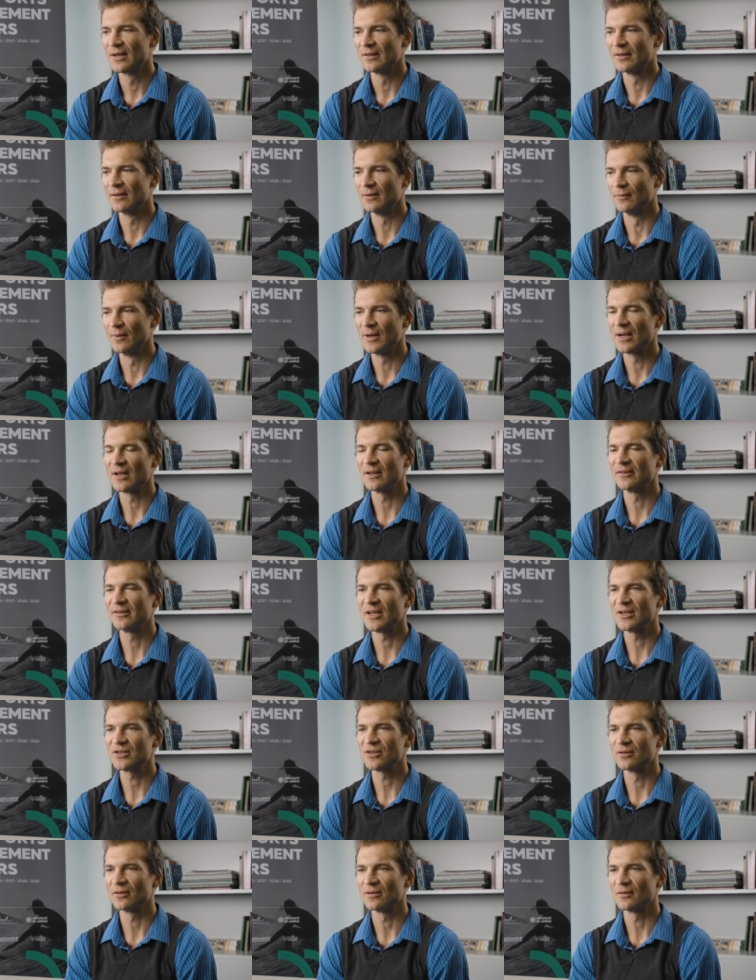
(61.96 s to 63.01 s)
the
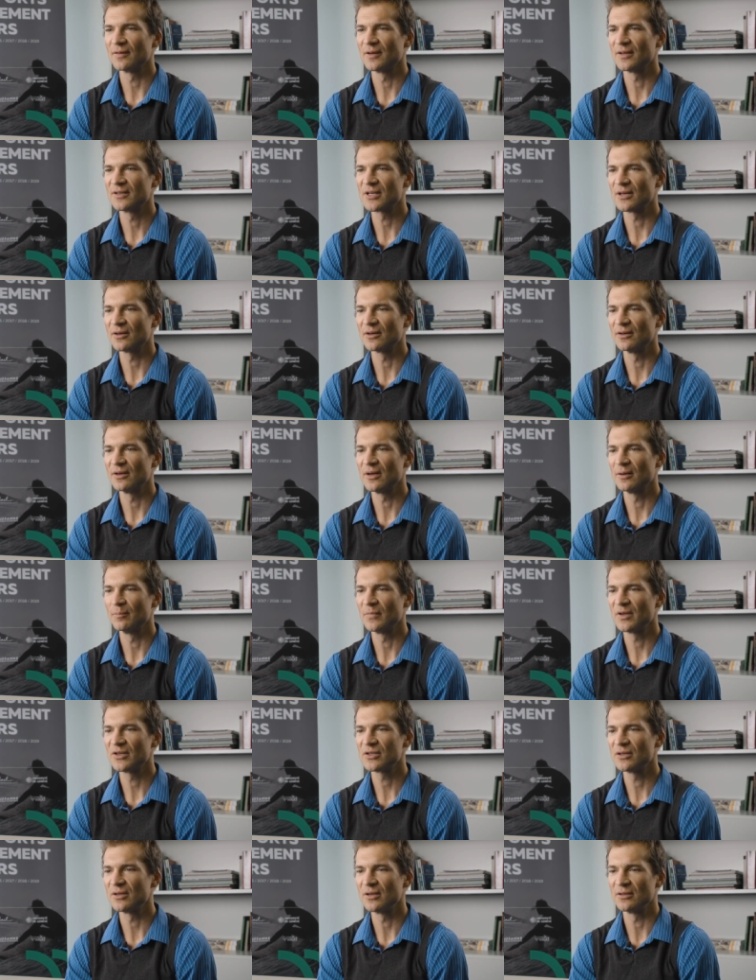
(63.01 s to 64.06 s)
realization of a childhood
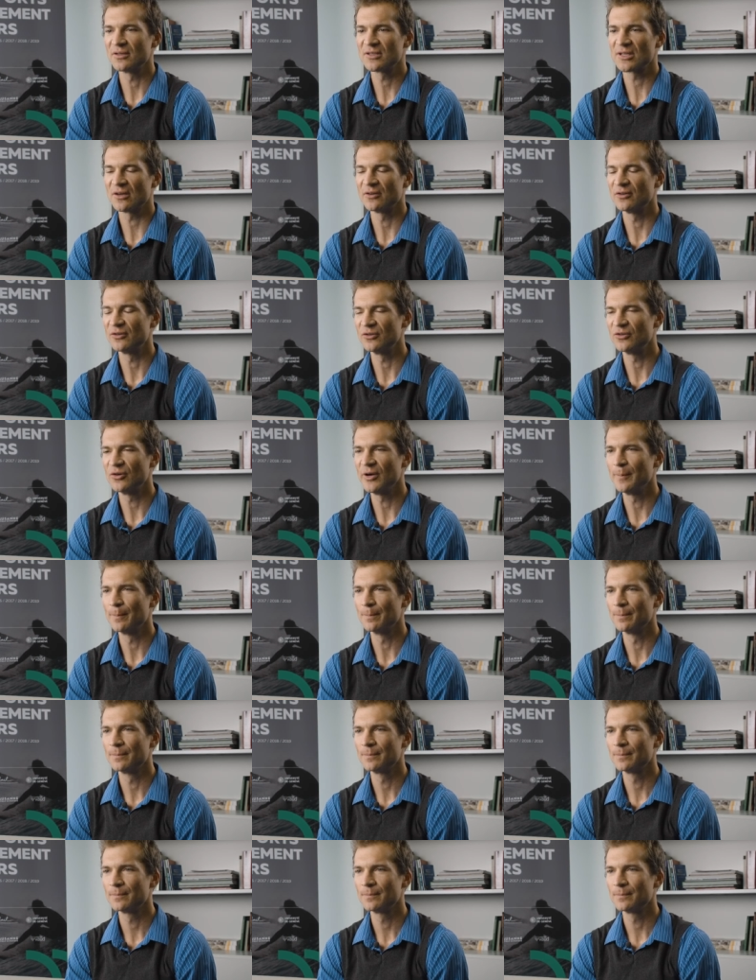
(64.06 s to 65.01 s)
ambition and childhood dream.